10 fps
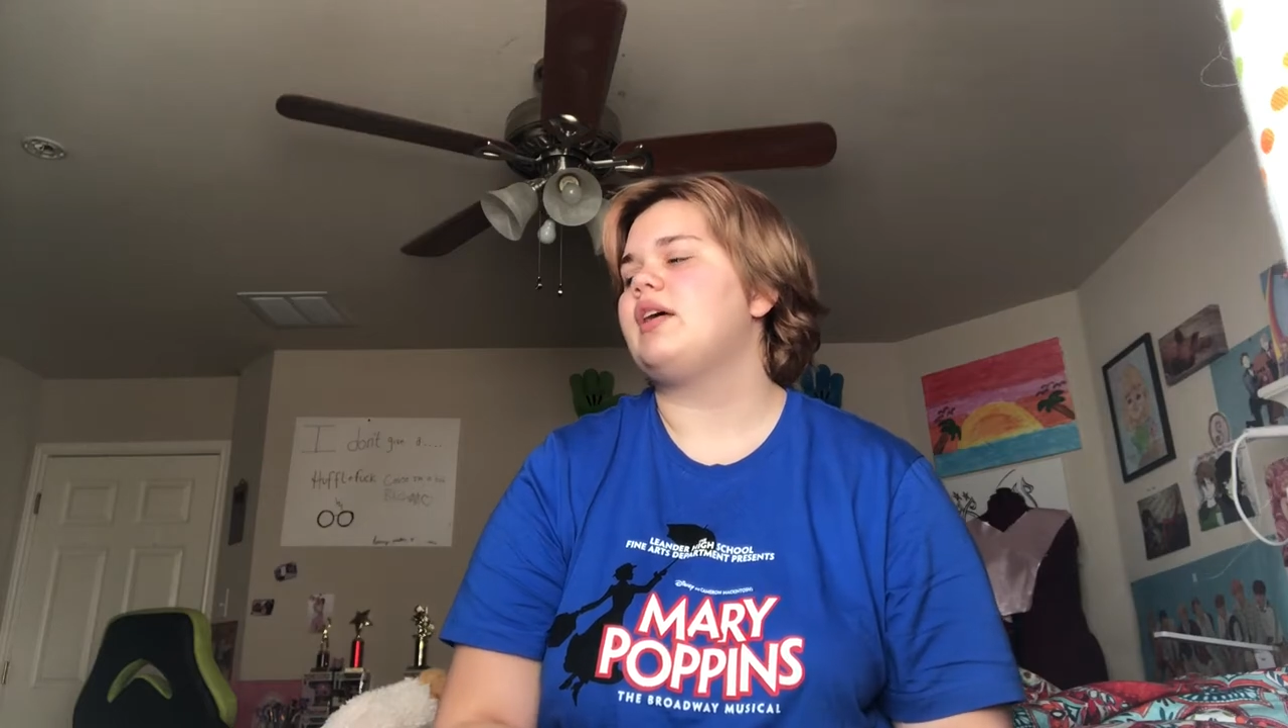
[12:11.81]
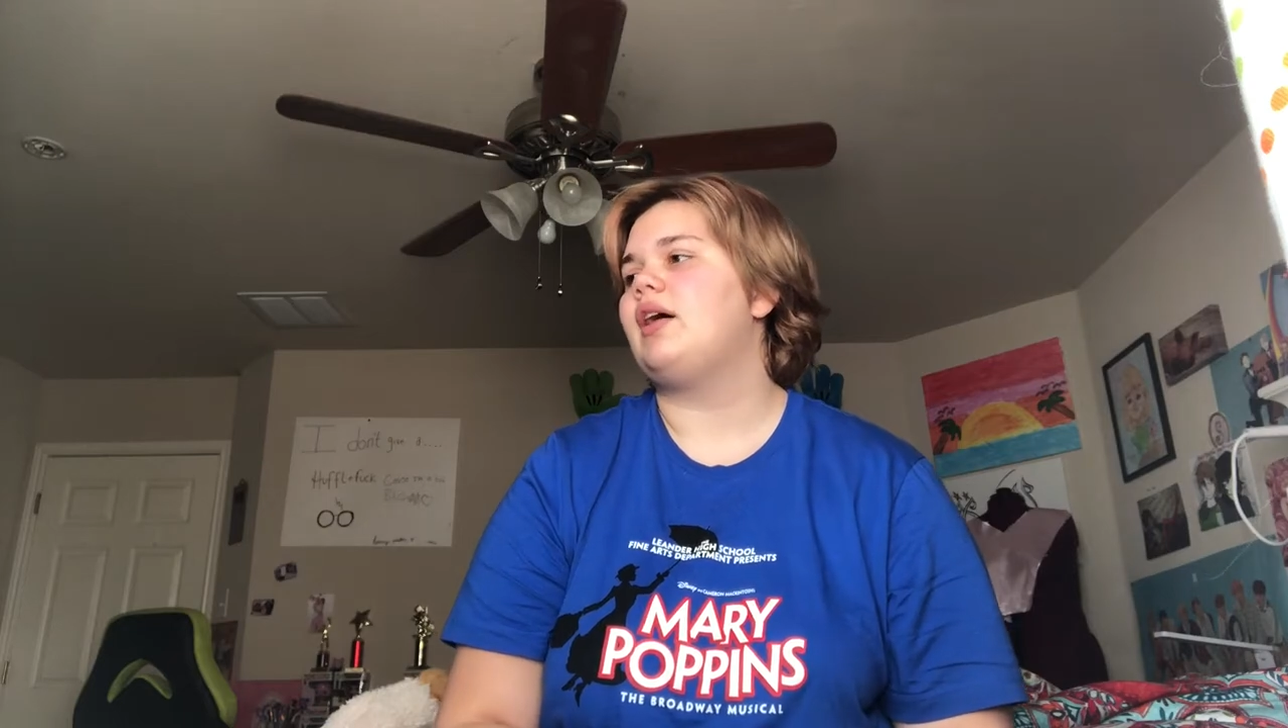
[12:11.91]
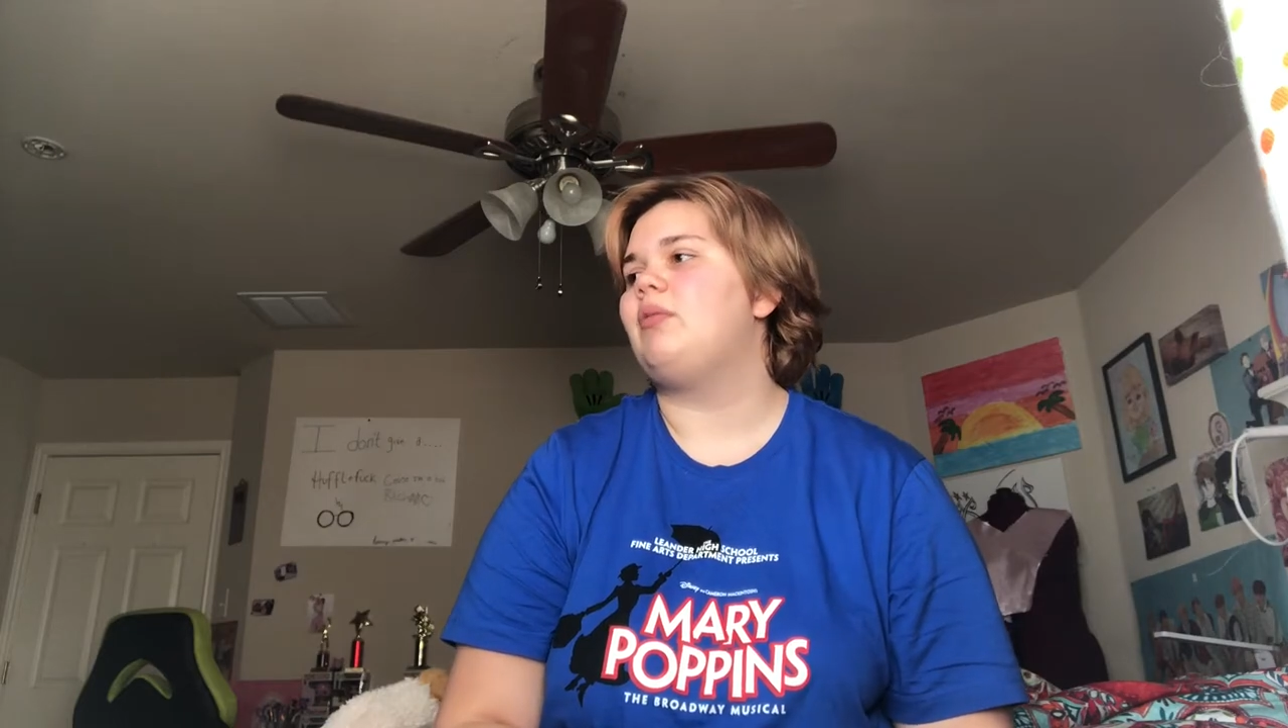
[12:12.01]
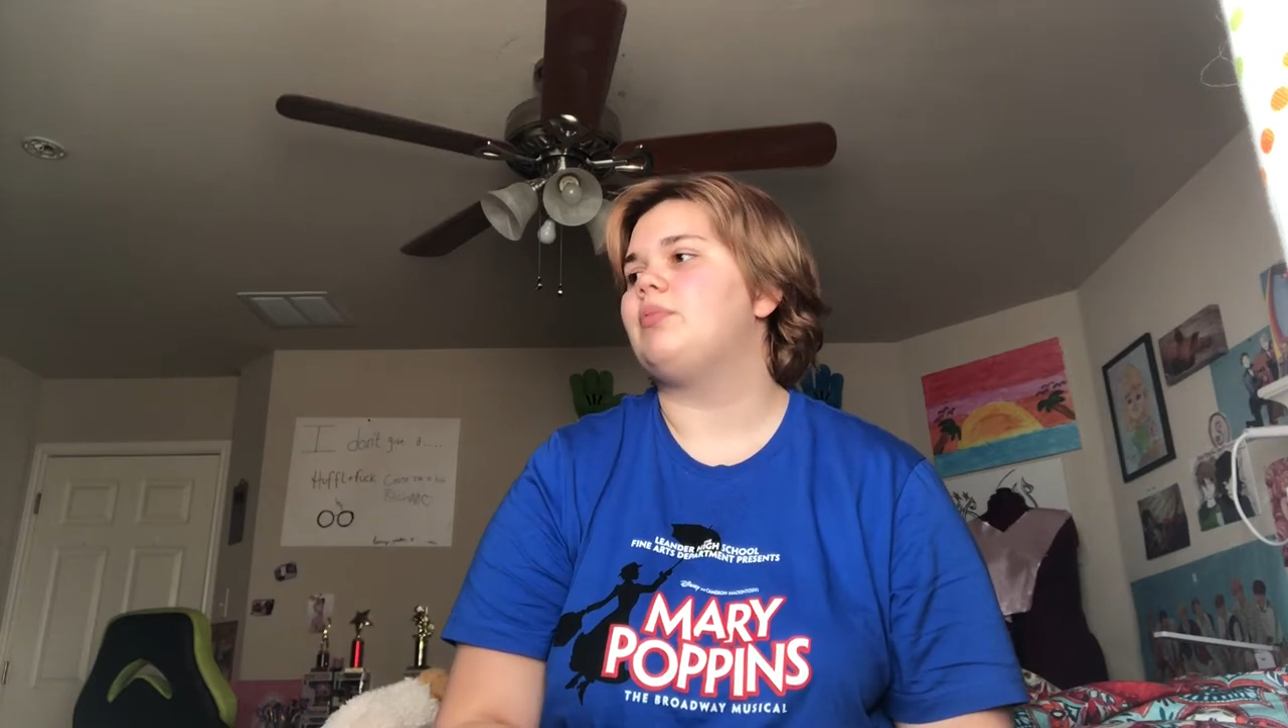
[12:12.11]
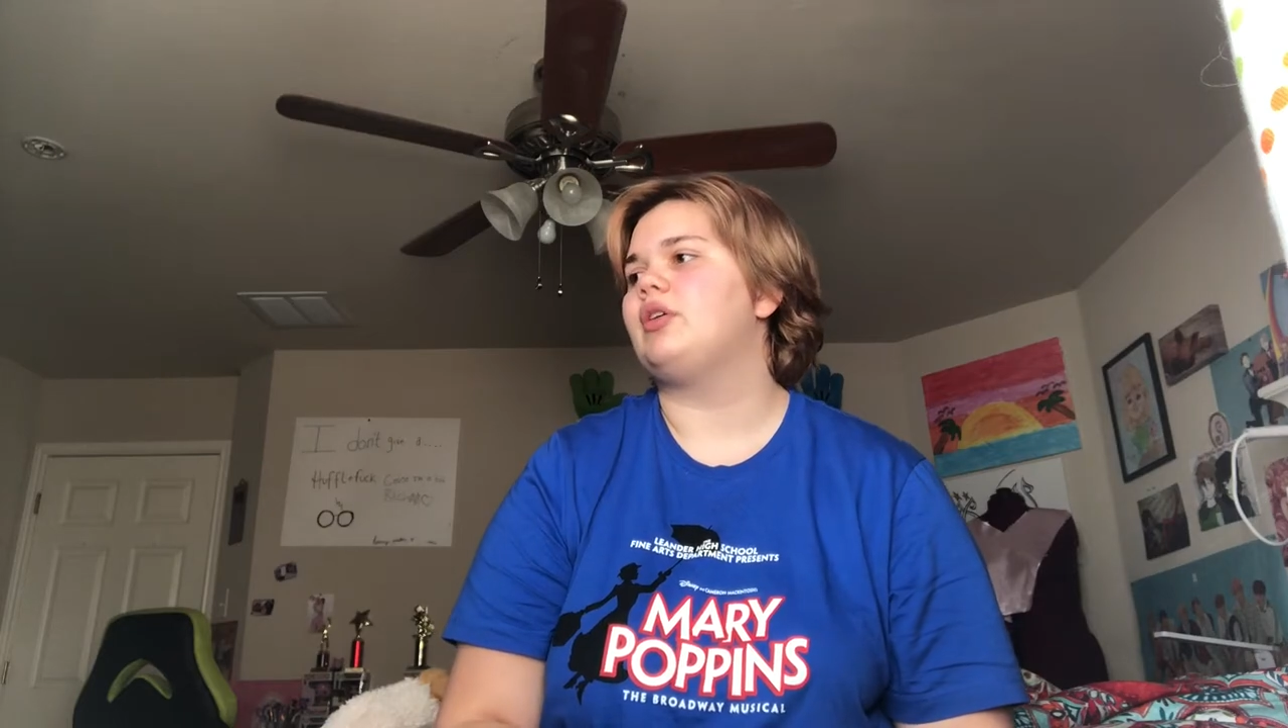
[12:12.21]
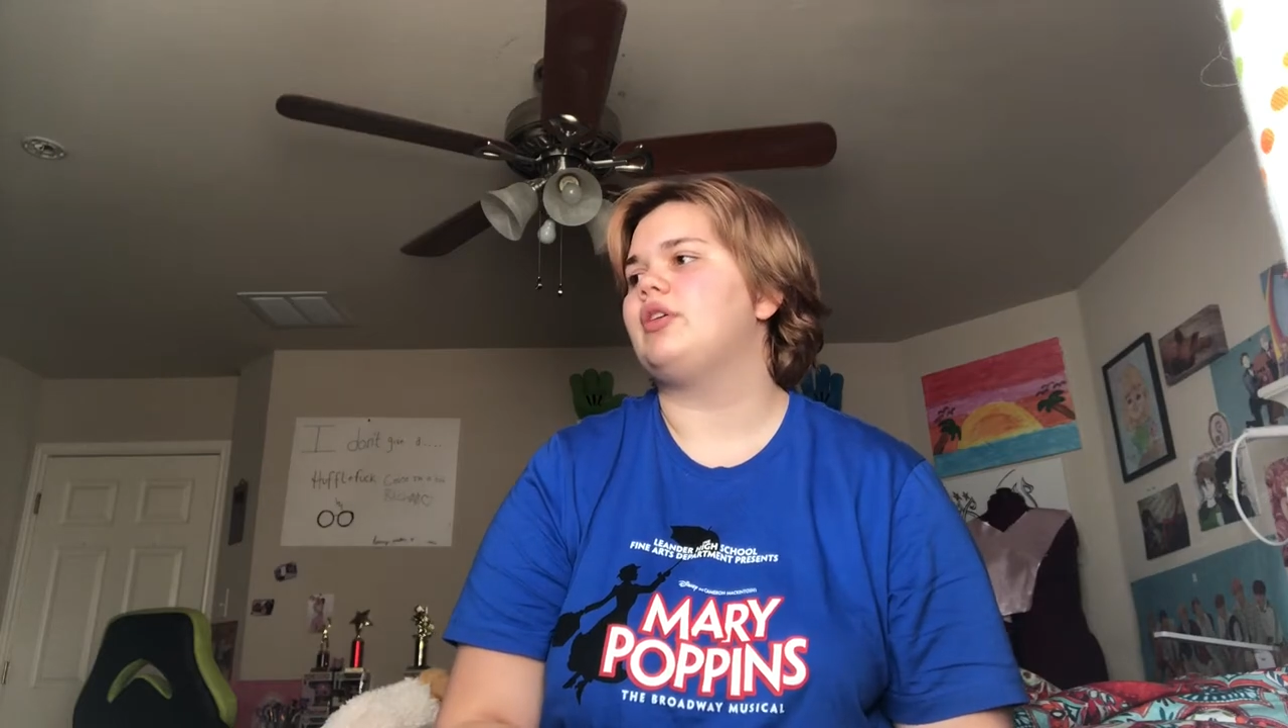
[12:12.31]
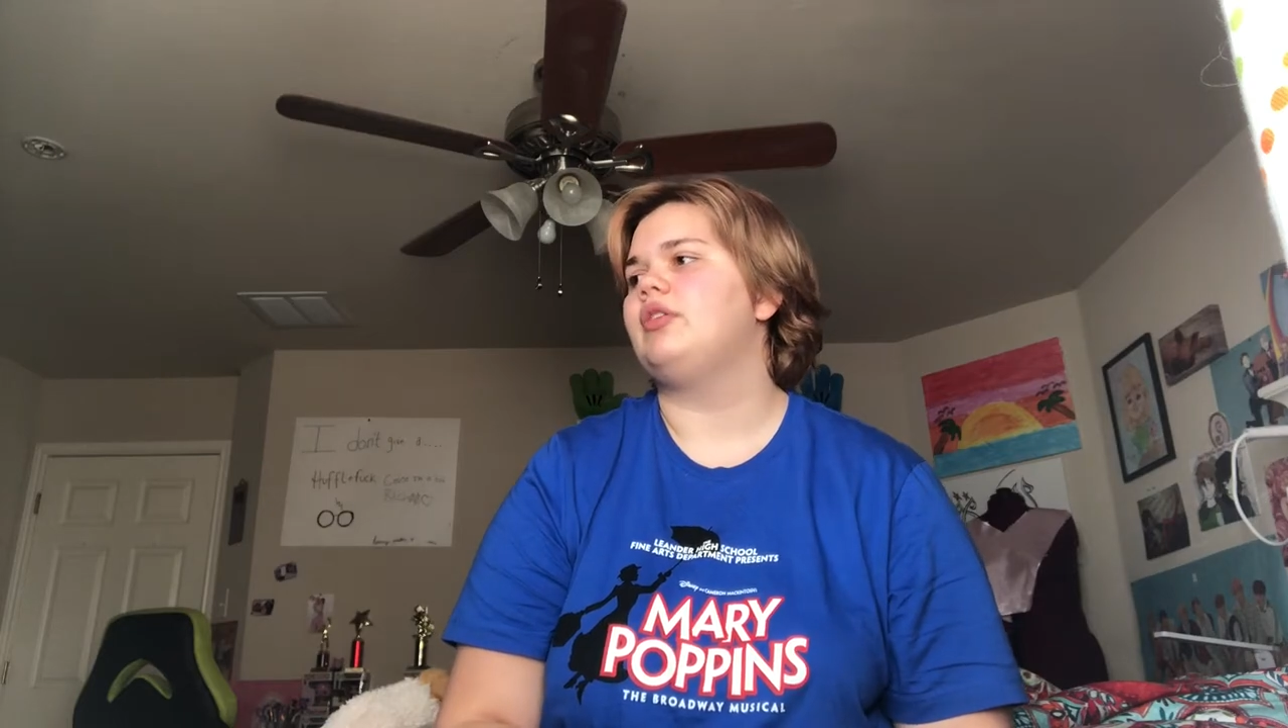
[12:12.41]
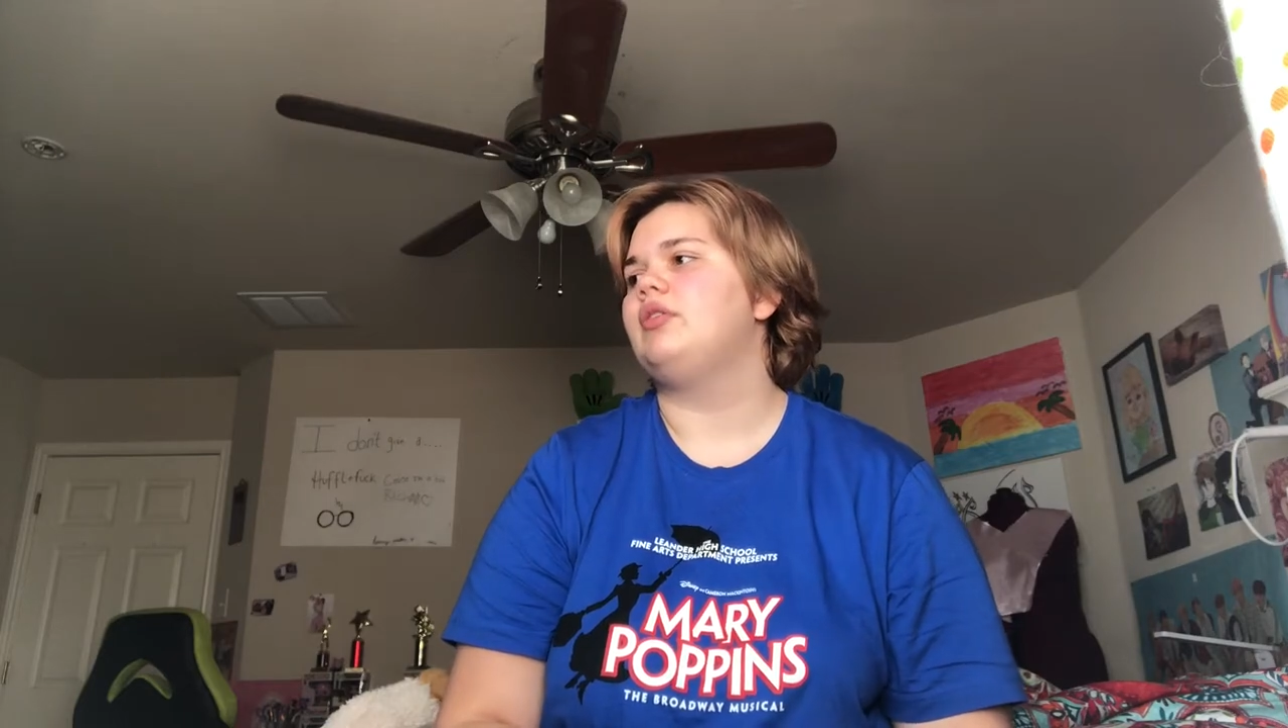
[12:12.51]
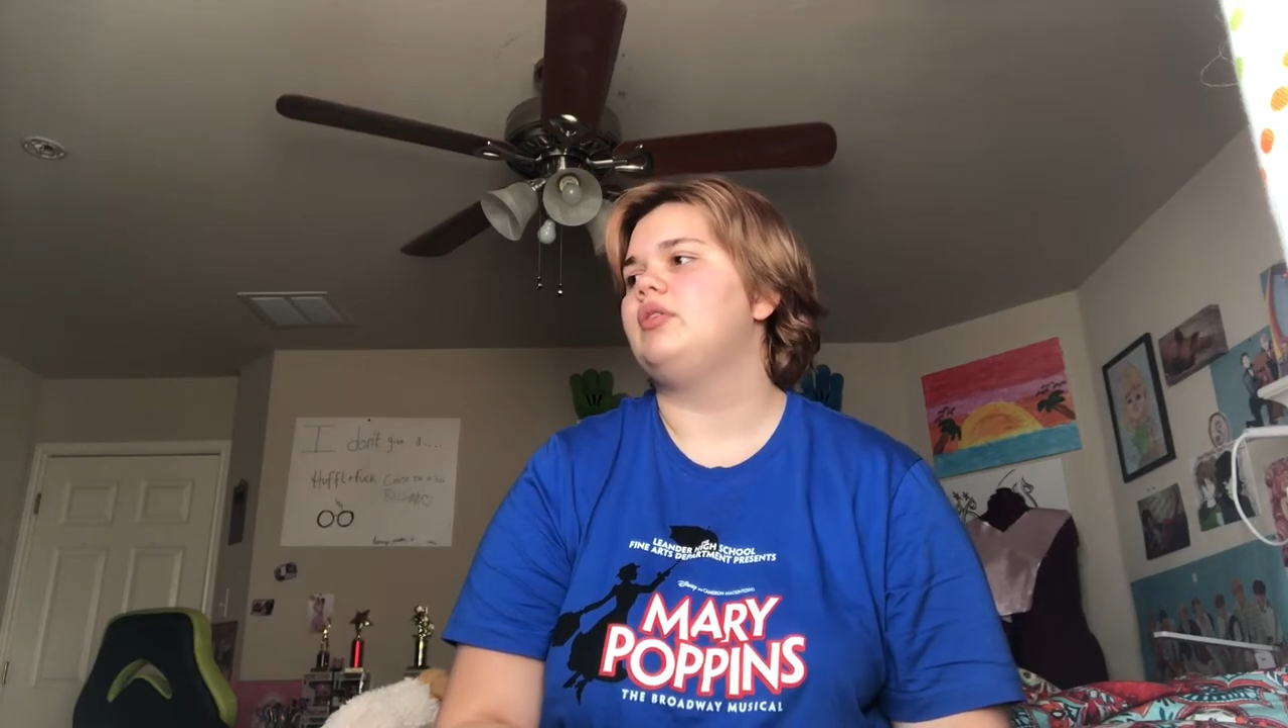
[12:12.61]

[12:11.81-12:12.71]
help her